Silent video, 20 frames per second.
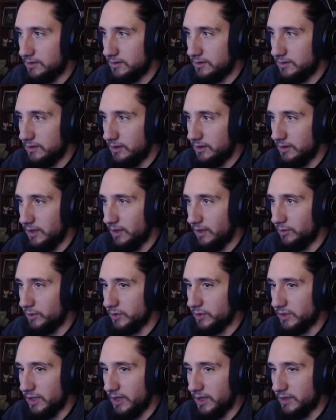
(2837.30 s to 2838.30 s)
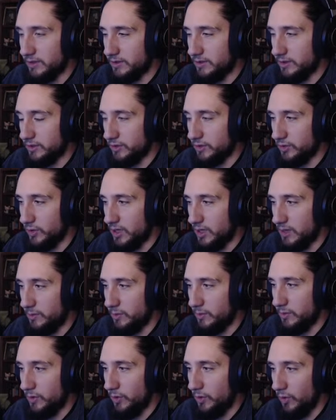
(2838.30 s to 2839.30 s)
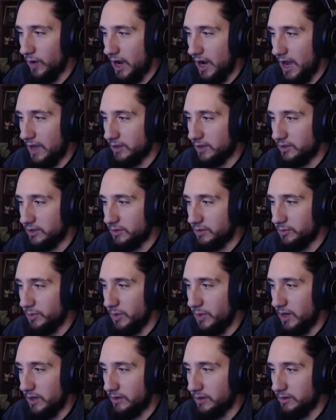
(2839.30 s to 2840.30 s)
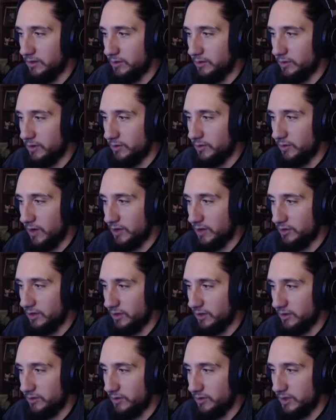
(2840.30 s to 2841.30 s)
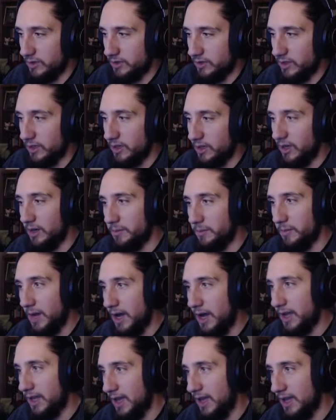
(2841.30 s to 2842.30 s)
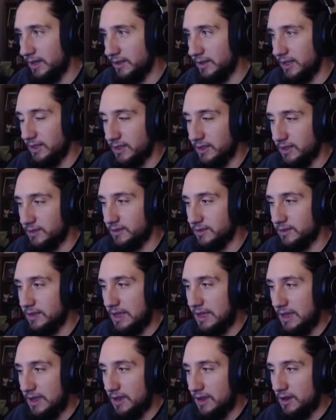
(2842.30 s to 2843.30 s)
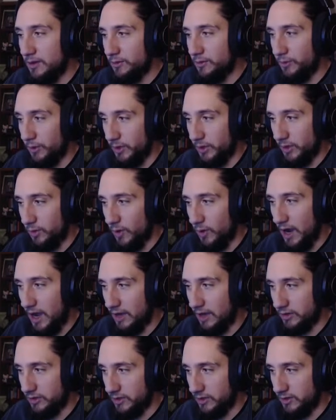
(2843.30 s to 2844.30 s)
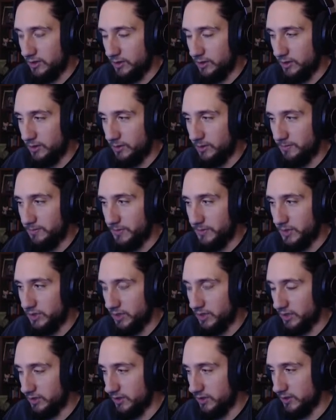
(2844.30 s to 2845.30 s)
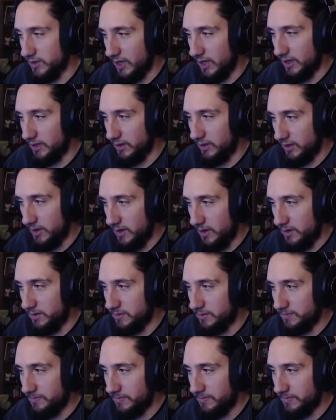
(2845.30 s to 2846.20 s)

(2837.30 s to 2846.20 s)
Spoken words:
Devil says the stream crashed, but refreshing fixed it. On my end, it didn't fully crash until just a second ago.